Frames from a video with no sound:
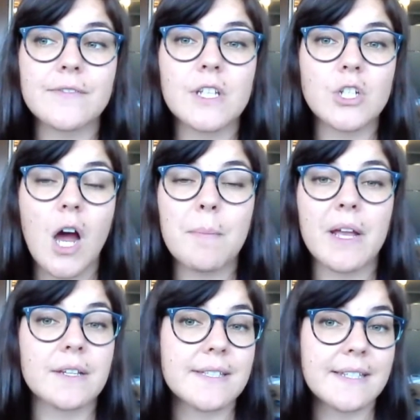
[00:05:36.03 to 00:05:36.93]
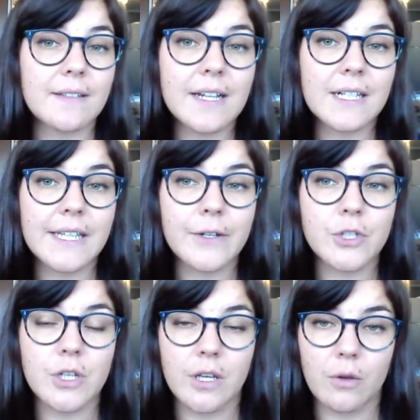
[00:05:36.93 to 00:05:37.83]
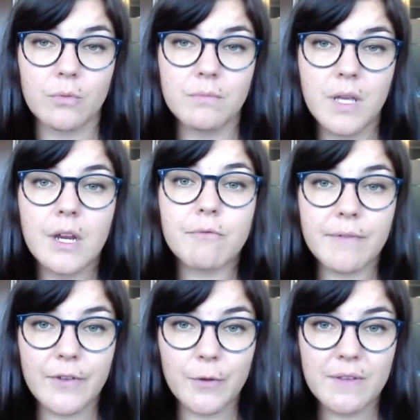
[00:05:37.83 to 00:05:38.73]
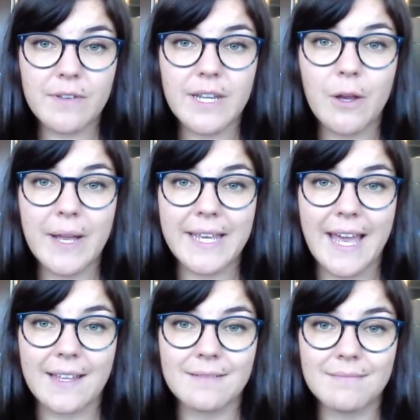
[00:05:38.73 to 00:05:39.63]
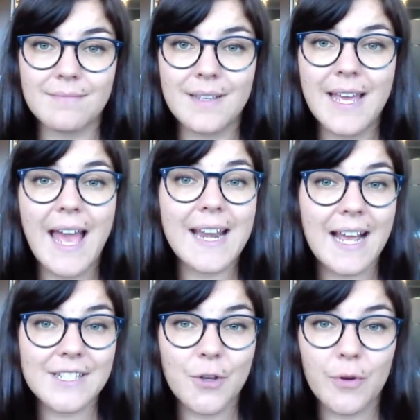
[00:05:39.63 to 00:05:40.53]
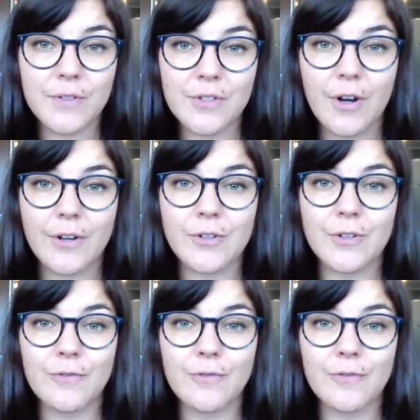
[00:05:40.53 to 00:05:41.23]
of the topic are still unclear to you, review the video again and ask your instructor